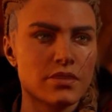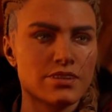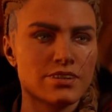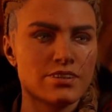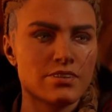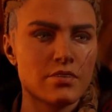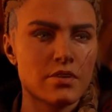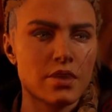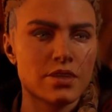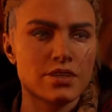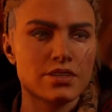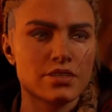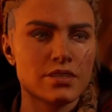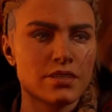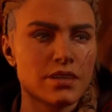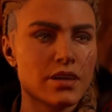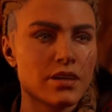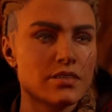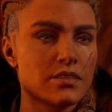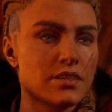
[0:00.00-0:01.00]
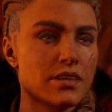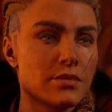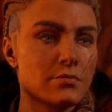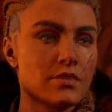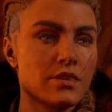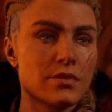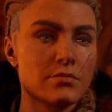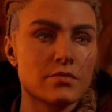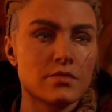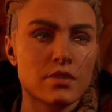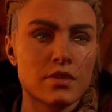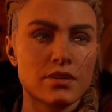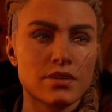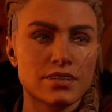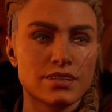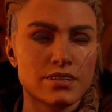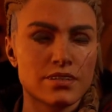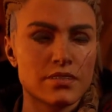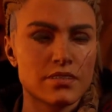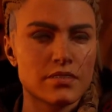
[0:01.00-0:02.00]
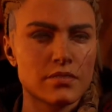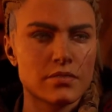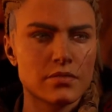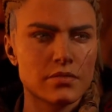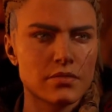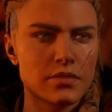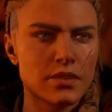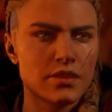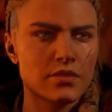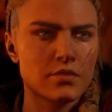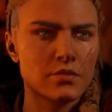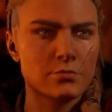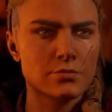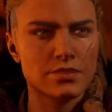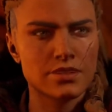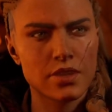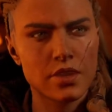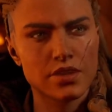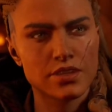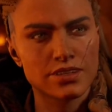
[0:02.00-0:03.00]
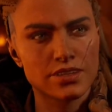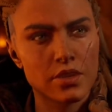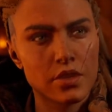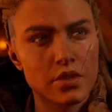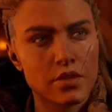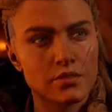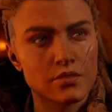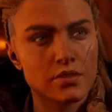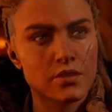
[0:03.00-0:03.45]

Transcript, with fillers: Leif wishes he had stepped up to lead, and to be where you